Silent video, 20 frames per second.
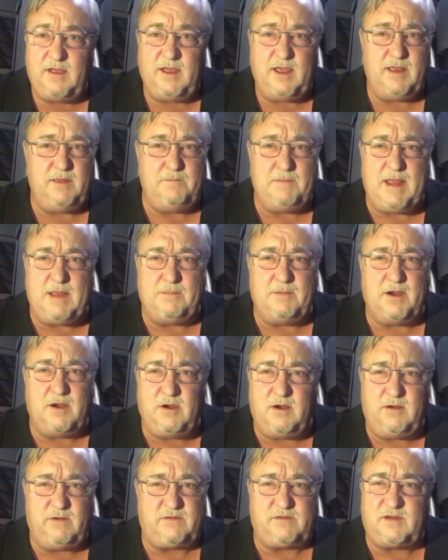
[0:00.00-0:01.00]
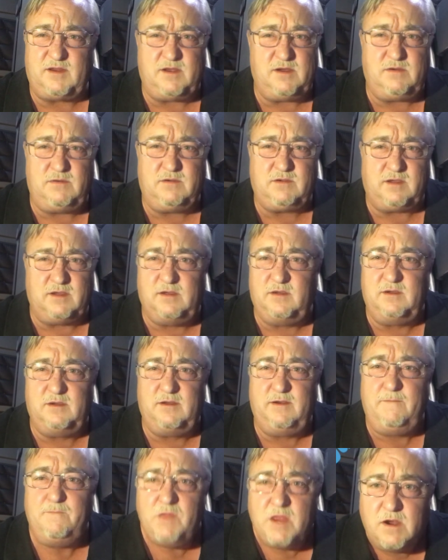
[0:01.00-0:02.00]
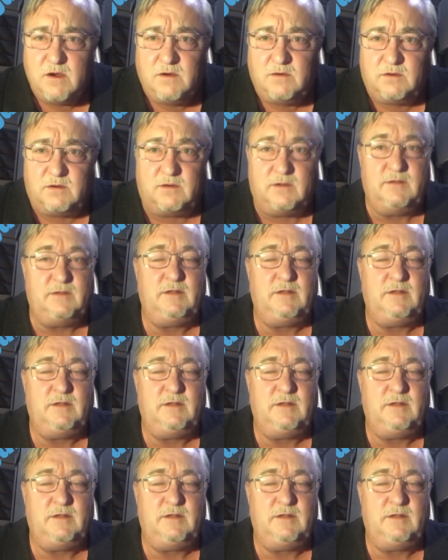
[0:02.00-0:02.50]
It make me hurt so good. Ooh!